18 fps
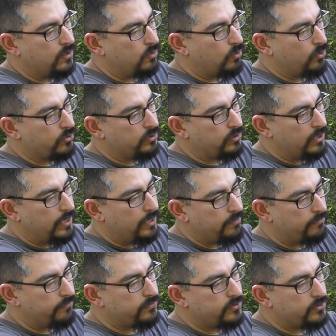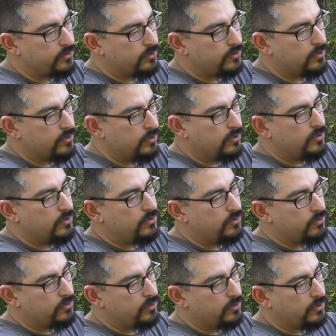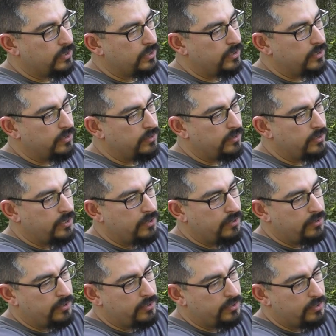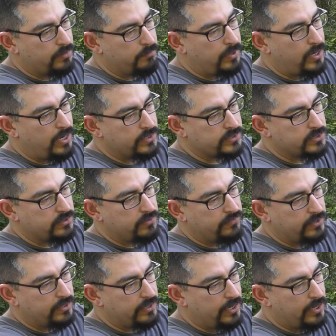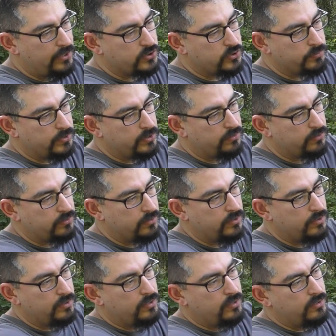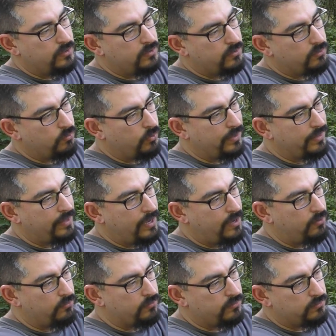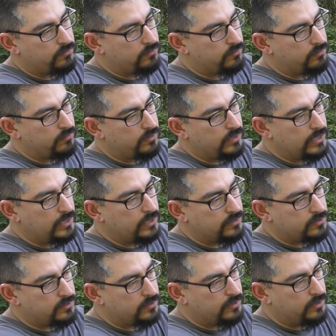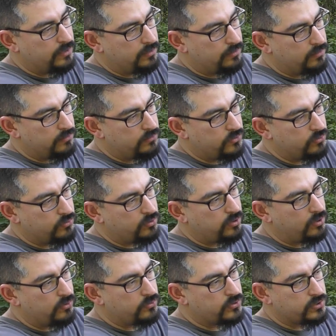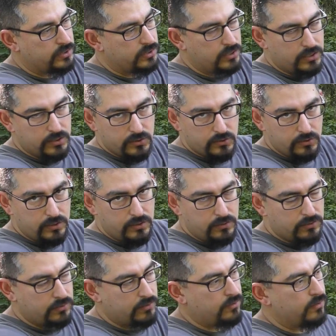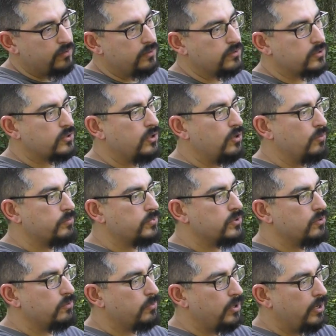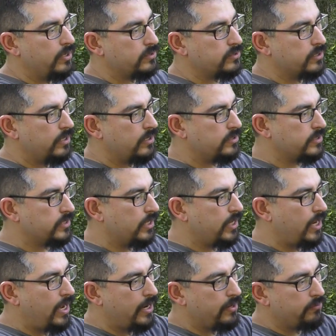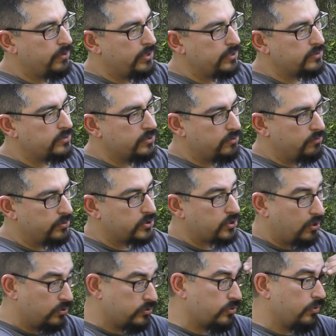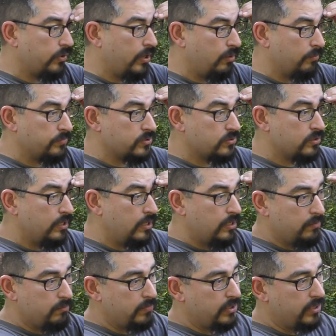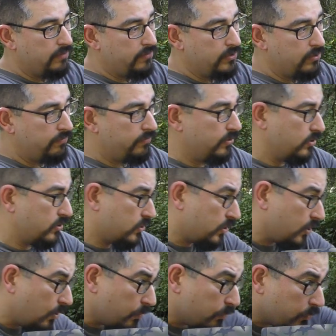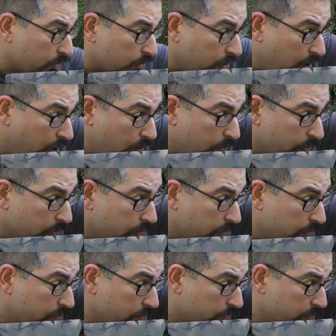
or the left, you can get in there and get positive engagement without needing to get too close and underneath the scope. So Brian's got a set of high rings here, which also helps. But even if the scope were lower,